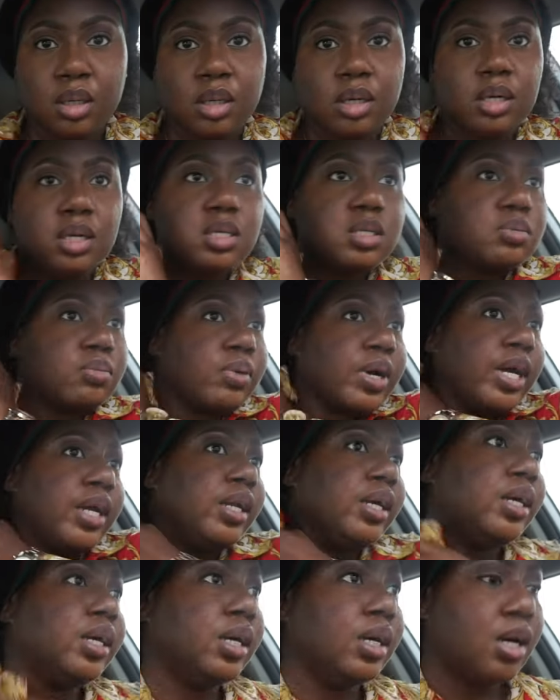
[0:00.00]
it's
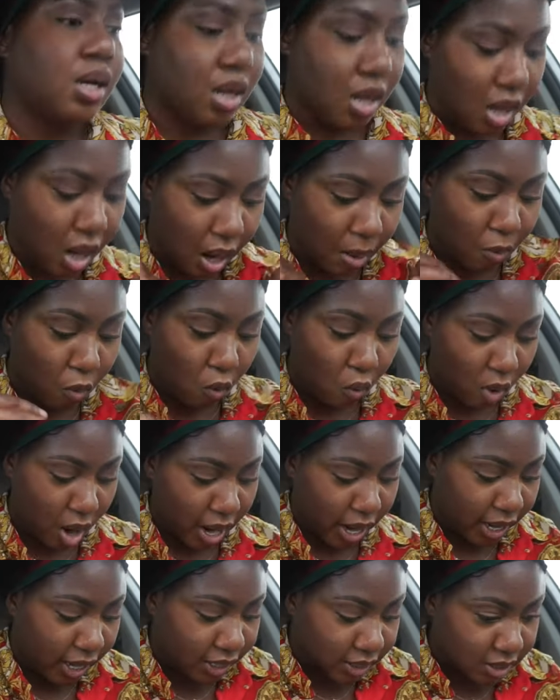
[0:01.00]
raining i'm
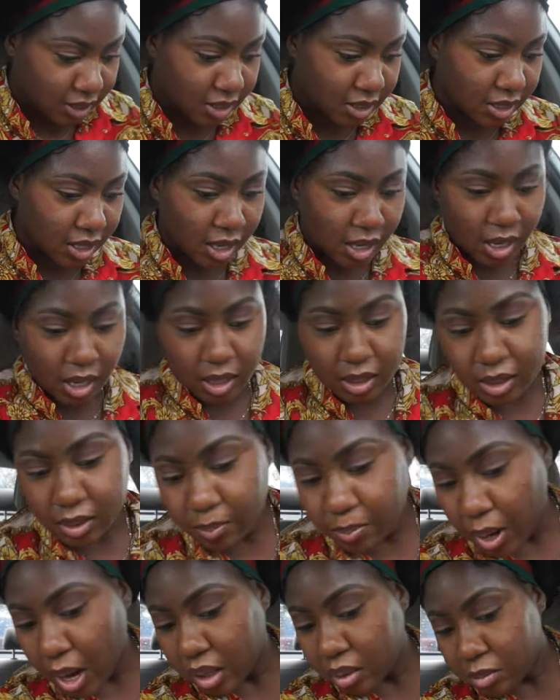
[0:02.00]
wet the
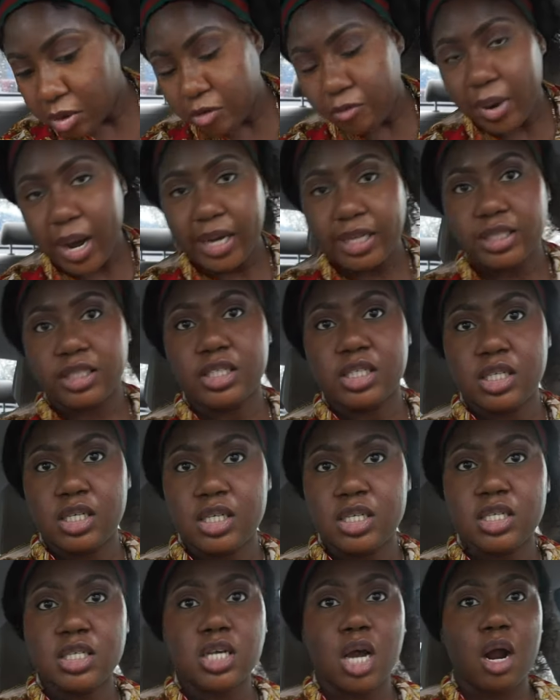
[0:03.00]
bottom of my
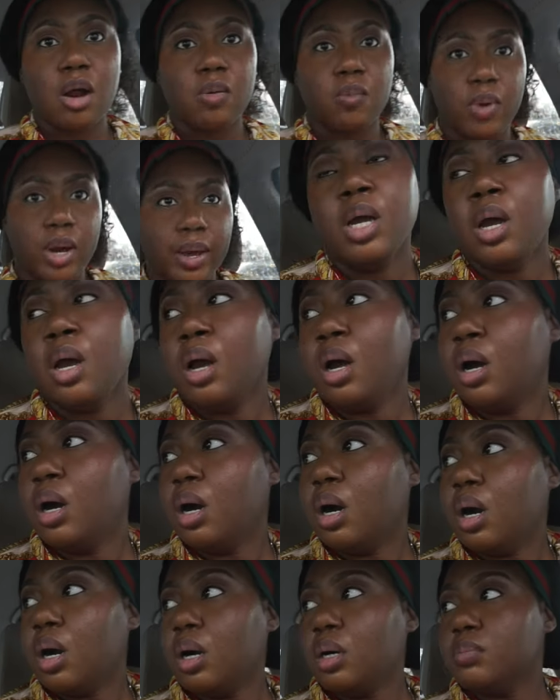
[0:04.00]
jeans are wet
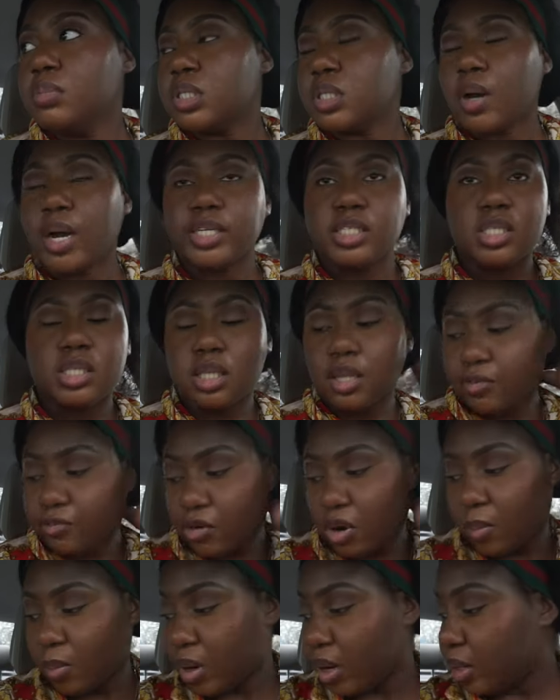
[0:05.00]
um so i just left
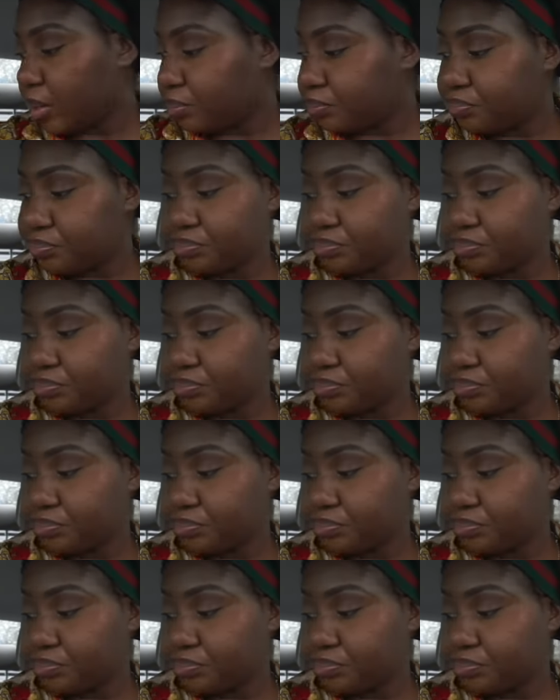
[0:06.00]
walmart